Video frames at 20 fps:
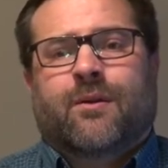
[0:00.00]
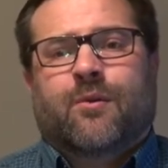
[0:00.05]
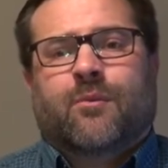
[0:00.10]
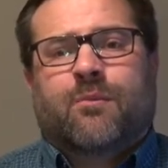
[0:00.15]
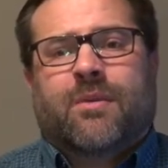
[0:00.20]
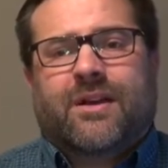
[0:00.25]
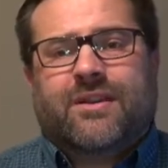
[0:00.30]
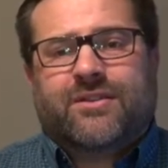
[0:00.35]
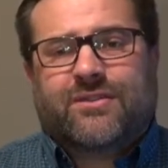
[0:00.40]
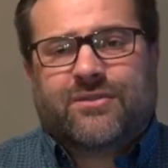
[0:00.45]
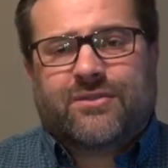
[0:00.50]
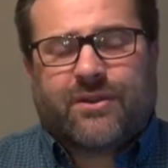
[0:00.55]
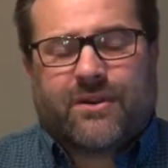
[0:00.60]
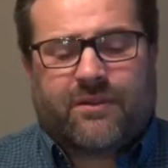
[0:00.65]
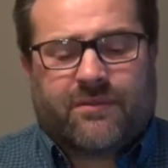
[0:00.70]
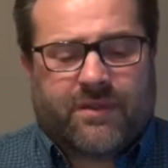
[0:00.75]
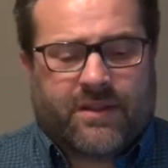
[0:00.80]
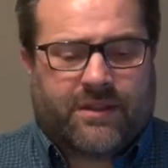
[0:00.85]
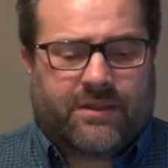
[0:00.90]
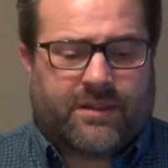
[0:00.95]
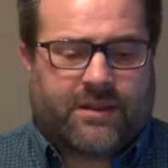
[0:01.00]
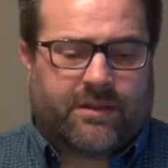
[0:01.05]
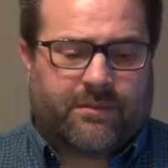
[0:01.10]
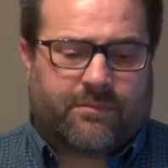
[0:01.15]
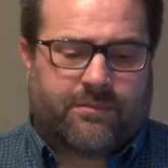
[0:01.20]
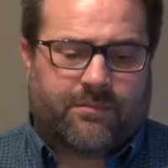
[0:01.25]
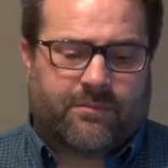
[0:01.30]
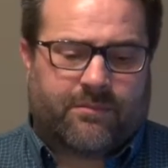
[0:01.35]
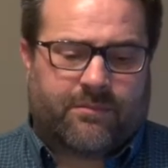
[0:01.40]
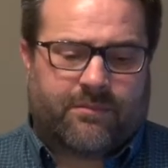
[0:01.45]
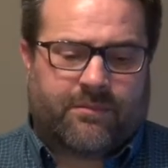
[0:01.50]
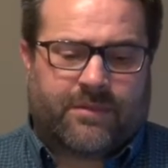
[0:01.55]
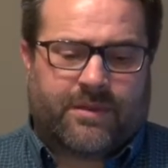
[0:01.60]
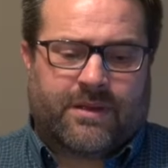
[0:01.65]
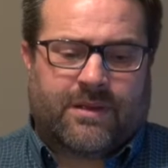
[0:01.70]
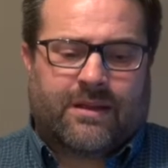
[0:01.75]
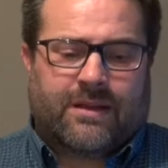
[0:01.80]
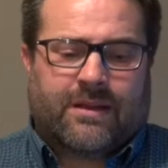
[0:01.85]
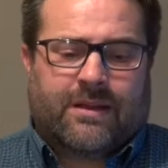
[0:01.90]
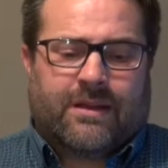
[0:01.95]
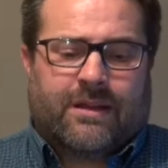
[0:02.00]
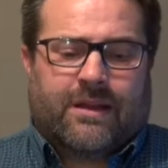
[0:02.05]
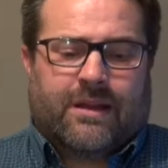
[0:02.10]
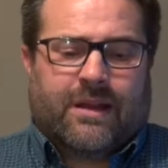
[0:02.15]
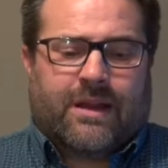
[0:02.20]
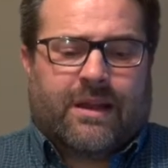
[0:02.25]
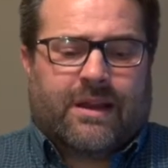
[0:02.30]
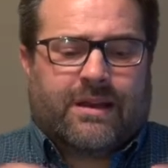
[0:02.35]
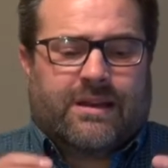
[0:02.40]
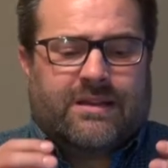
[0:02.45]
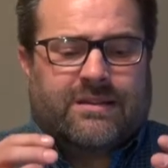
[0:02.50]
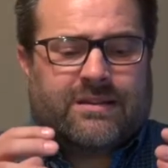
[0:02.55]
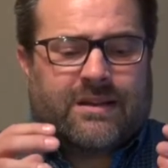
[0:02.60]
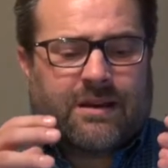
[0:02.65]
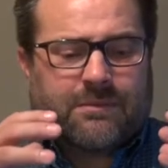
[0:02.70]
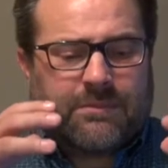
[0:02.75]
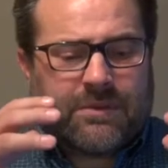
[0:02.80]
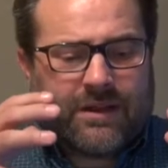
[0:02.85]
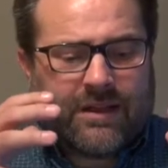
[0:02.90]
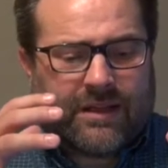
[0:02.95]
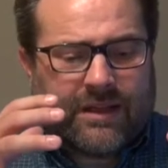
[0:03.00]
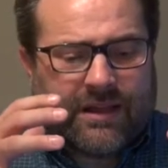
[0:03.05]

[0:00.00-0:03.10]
by serving them. And he said,